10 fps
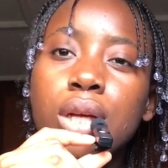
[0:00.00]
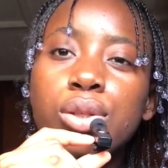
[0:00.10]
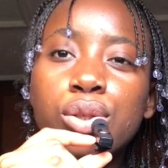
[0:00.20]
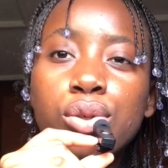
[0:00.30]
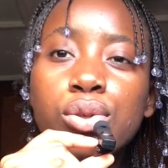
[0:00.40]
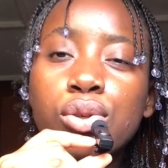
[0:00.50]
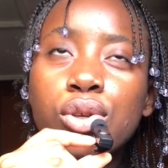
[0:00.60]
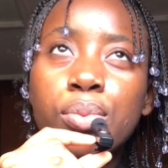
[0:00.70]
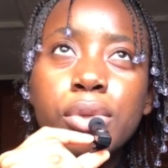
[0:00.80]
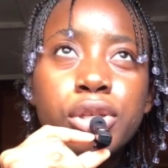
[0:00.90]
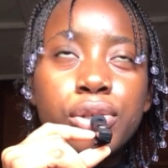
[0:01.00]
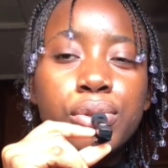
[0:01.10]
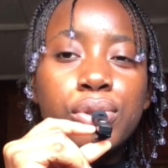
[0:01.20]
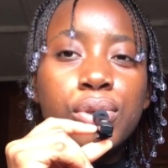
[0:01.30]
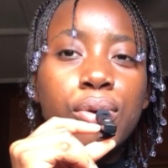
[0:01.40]
due to some
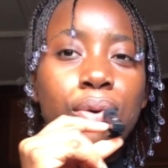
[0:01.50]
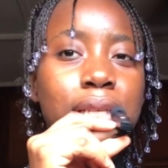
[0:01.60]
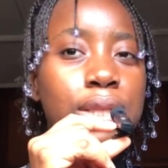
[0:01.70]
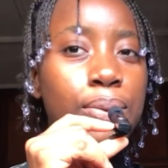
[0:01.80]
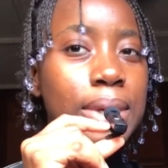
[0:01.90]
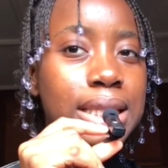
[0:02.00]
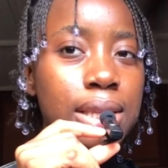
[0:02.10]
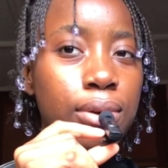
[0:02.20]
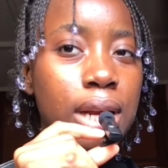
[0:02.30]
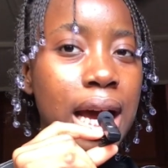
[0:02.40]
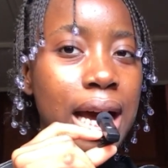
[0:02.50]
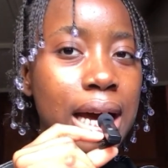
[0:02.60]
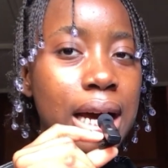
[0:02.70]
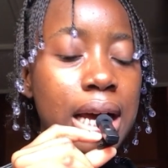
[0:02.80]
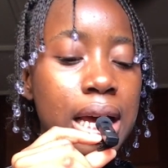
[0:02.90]
issues, so I'm still waiting on
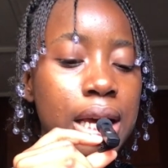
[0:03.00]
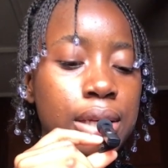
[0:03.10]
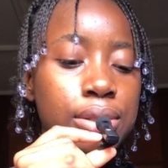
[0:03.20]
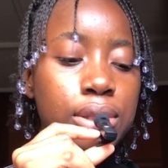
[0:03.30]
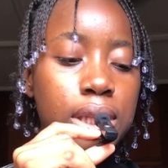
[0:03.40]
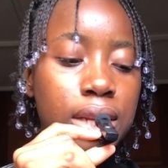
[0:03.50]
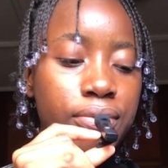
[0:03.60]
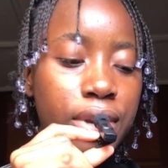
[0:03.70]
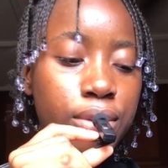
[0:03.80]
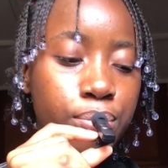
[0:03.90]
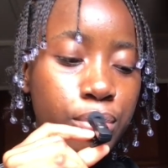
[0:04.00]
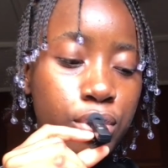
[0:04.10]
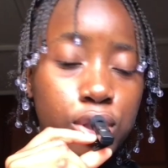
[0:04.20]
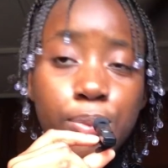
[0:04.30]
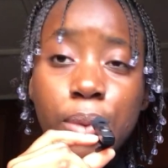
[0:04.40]
her to deliver the
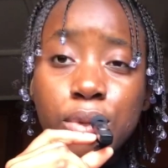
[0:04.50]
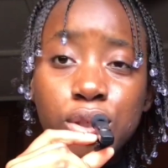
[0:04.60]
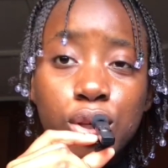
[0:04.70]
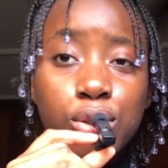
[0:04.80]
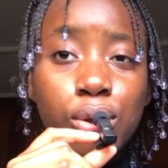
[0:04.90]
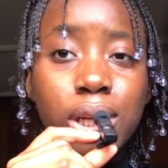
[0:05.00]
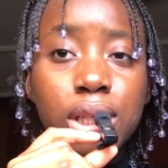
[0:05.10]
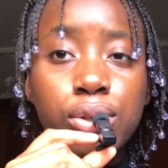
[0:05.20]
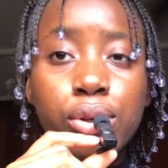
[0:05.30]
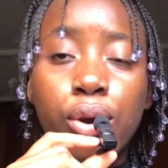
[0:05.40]
product. But I'm just going to quickly do the